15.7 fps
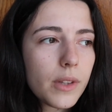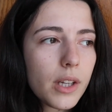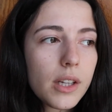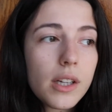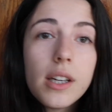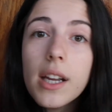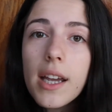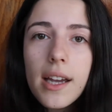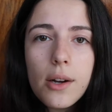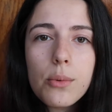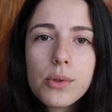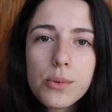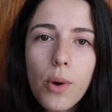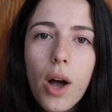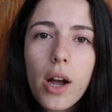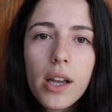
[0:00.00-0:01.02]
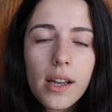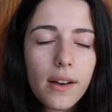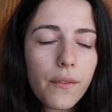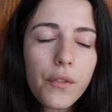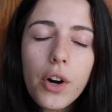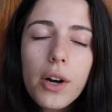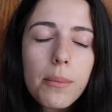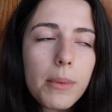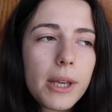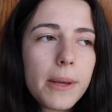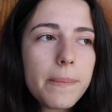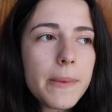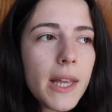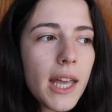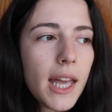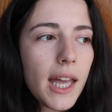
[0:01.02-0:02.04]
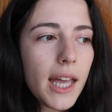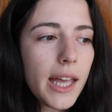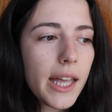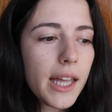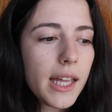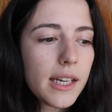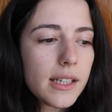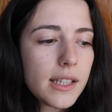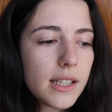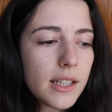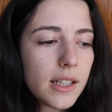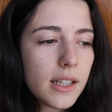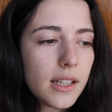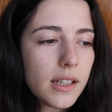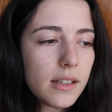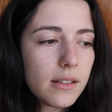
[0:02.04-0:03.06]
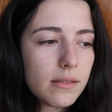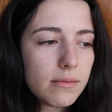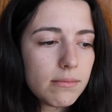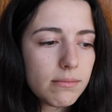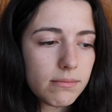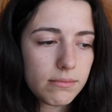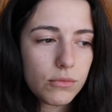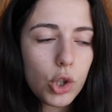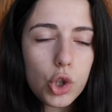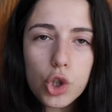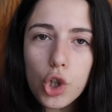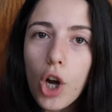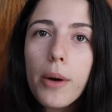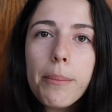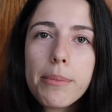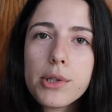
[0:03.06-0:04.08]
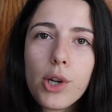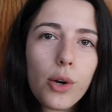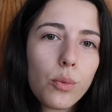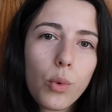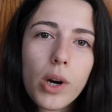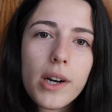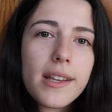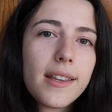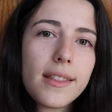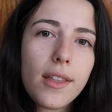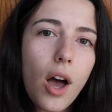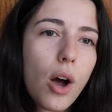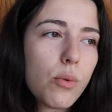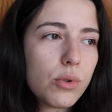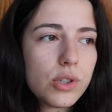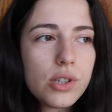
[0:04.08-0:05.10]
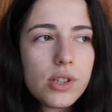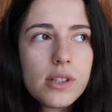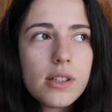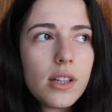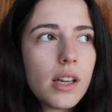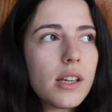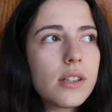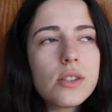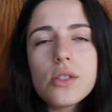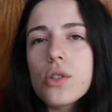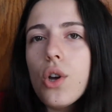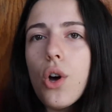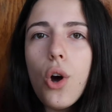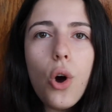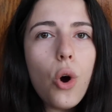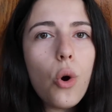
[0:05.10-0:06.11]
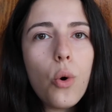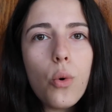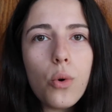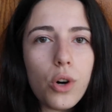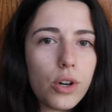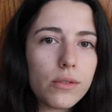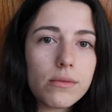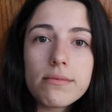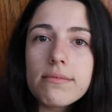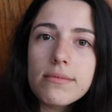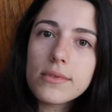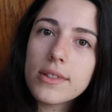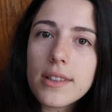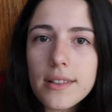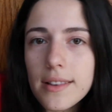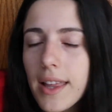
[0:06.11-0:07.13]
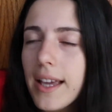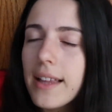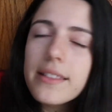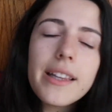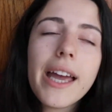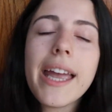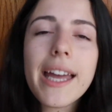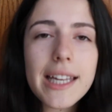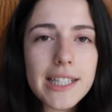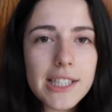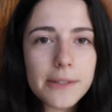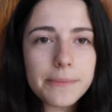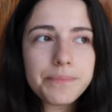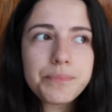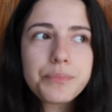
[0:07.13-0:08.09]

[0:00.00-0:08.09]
Nick was walking in front of me, and he jumped on what he thought was just like snow or like land,